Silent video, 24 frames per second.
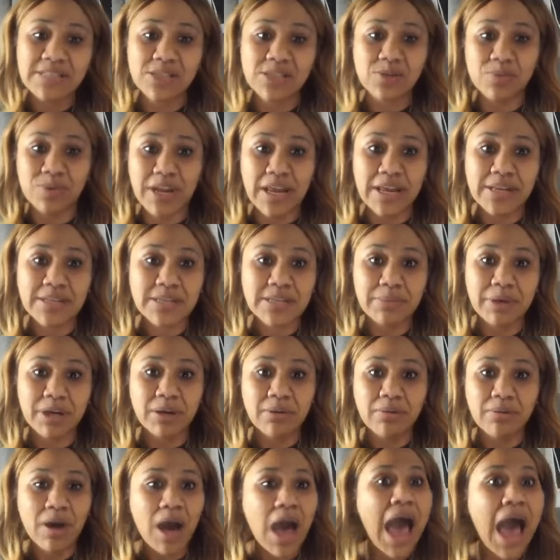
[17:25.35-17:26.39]
to an Eskimo.
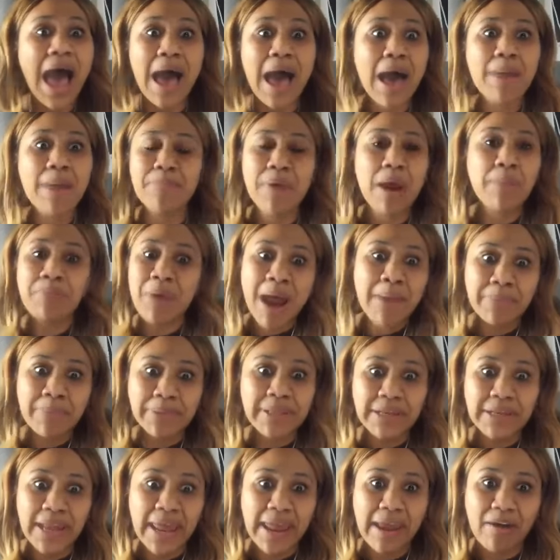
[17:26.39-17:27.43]
I
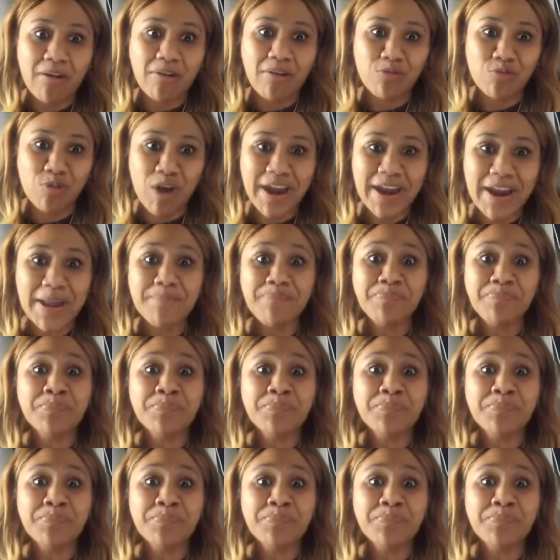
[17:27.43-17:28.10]
probably now, right?